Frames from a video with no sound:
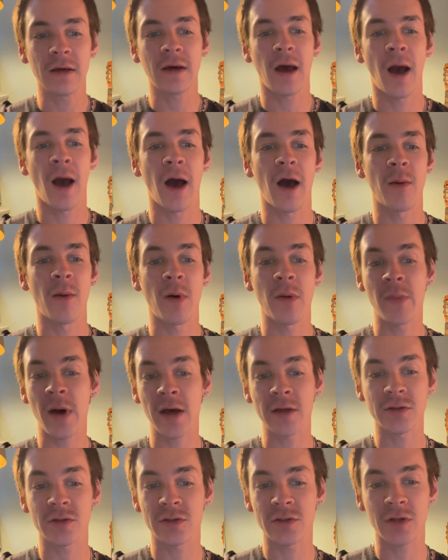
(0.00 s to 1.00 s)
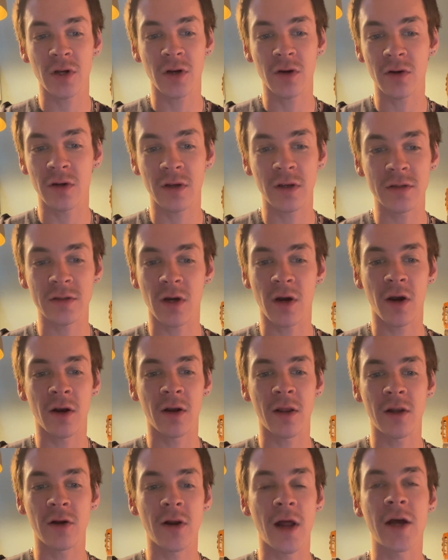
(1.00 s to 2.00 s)
My master's degrees are
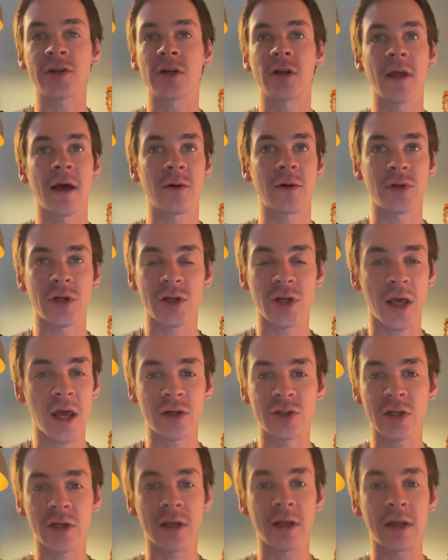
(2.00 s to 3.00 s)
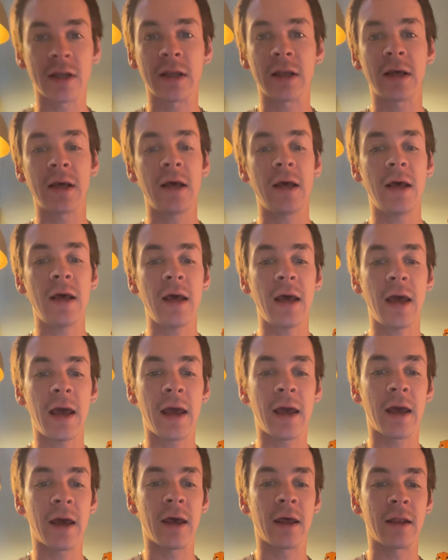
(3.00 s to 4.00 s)
in international language education
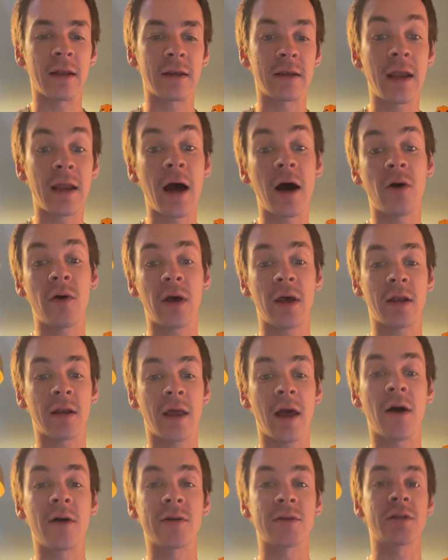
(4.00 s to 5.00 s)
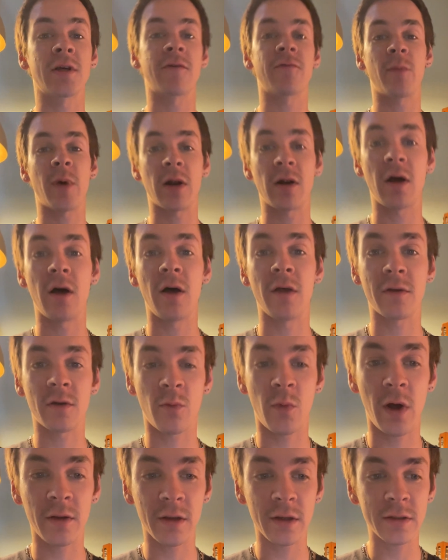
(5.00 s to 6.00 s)
and now in counseling for mental health and
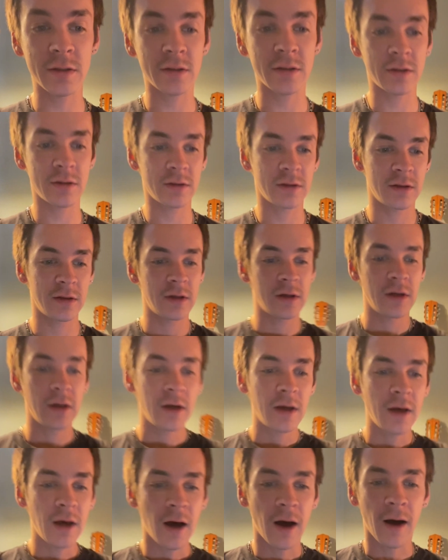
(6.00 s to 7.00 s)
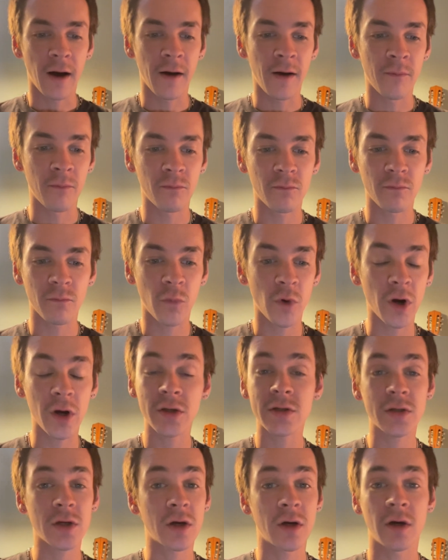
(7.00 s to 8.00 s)
wellness.
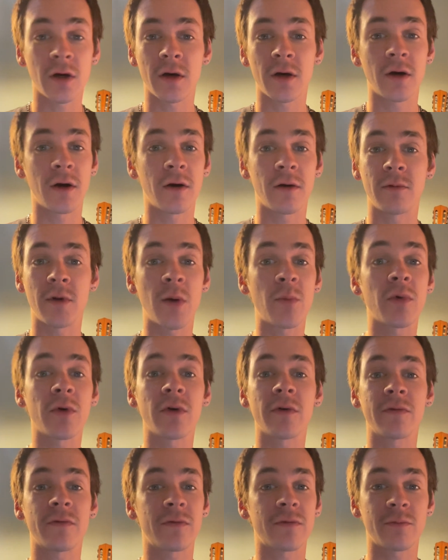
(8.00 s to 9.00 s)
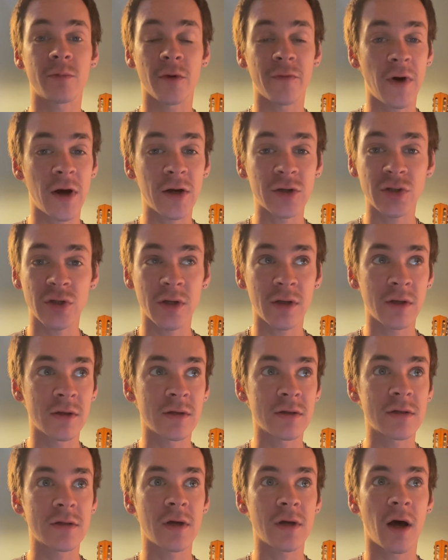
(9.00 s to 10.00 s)
Worked a number of
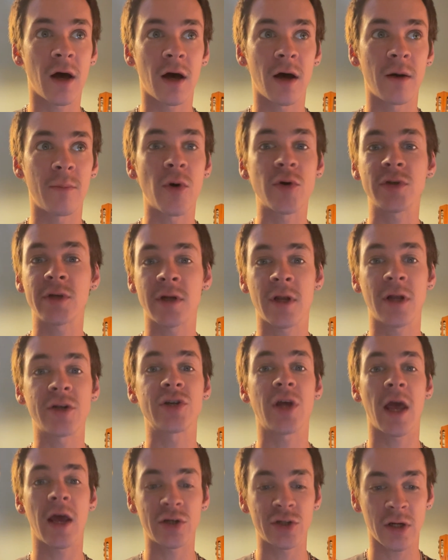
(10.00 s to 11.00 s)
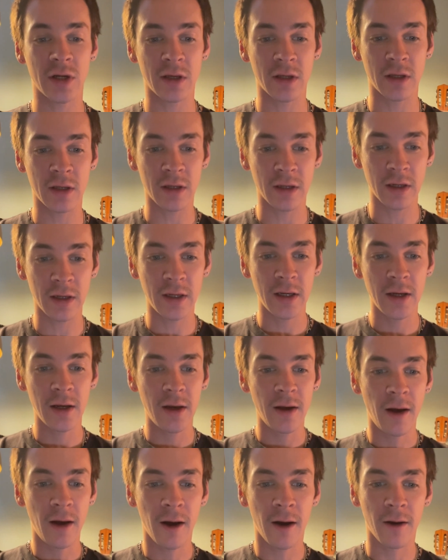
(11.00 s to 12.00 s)
professions, mostly in education,
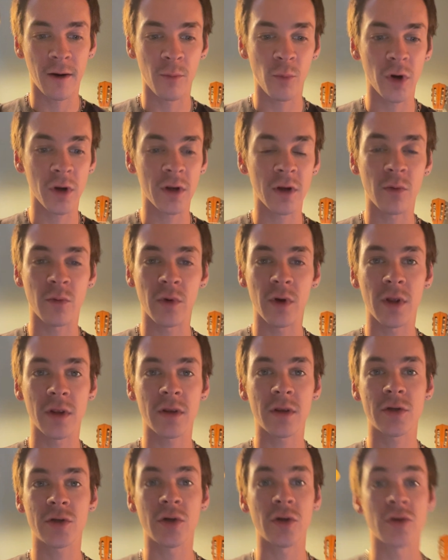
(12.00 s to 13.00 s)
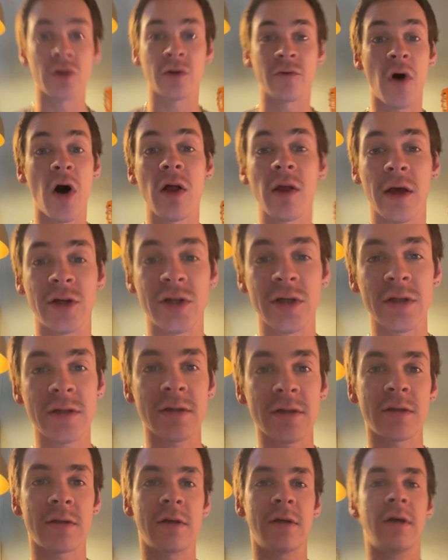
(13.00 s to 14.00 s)
working with children of all
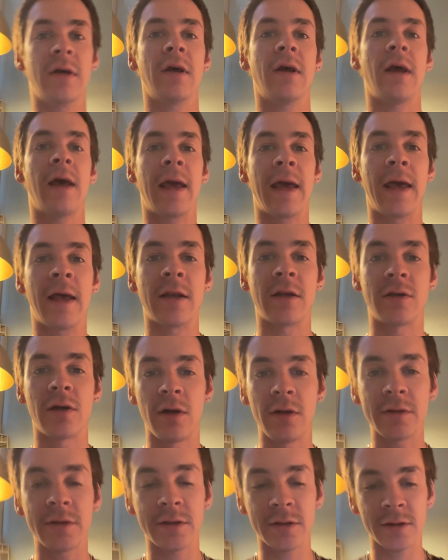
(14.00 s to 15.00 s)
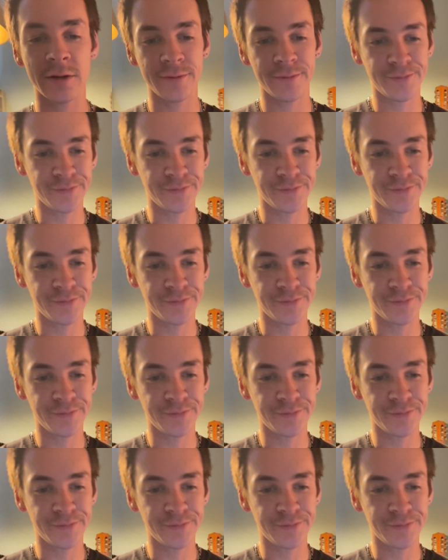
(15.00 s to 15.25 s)
ages and adults.